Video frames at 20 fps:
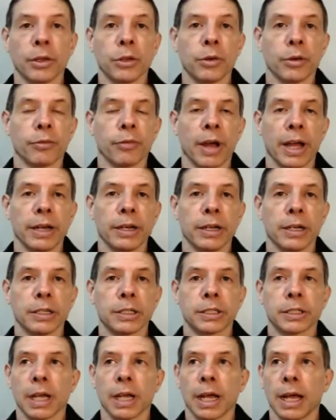you can find
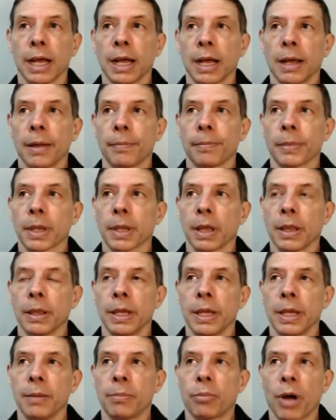us,
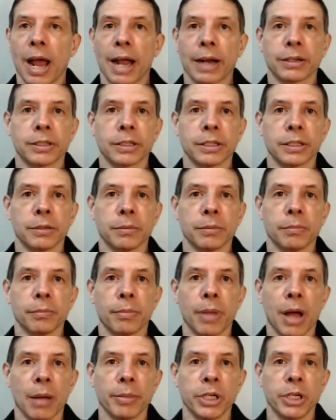the practices in
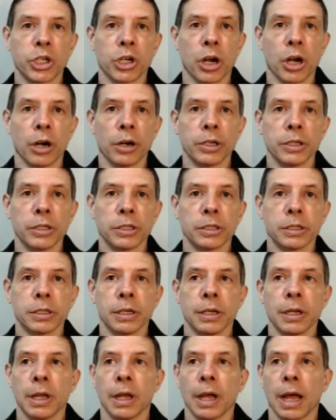Palm Beach
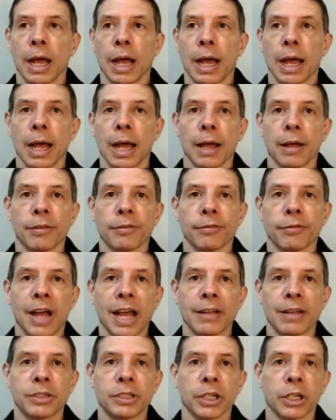Gardens,
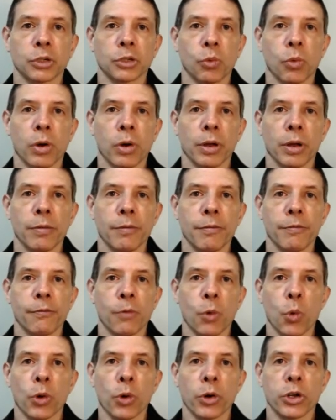
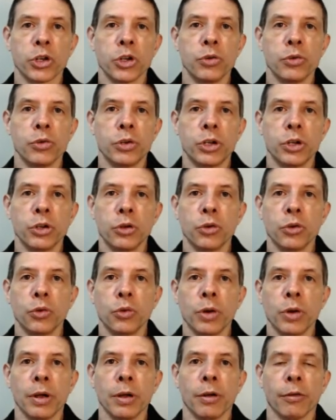
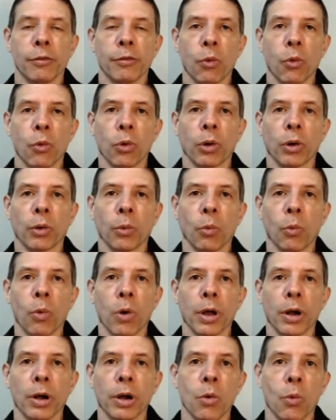
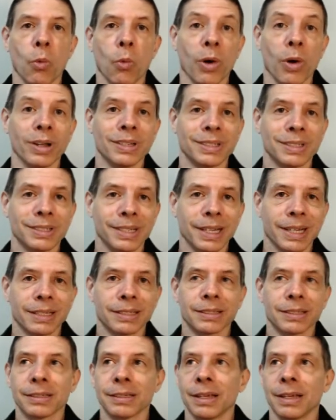
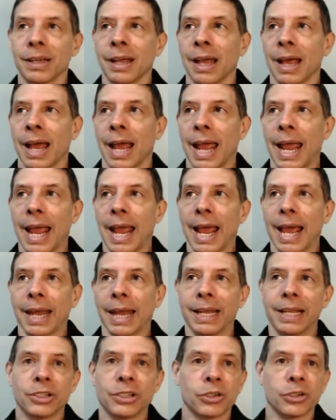561-422-4116, and
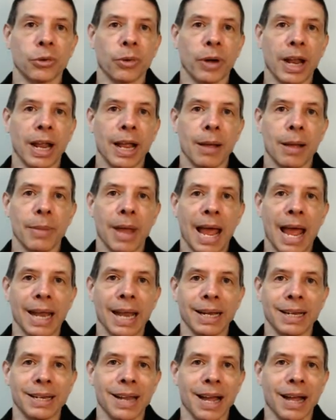Instagram
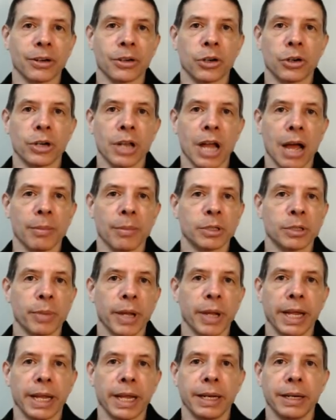at Dr. Thomas
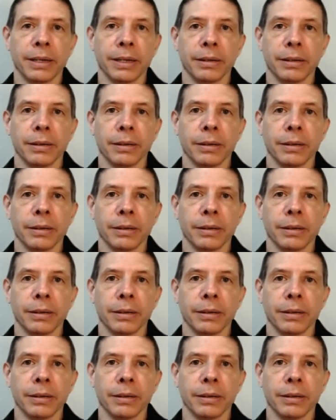Pane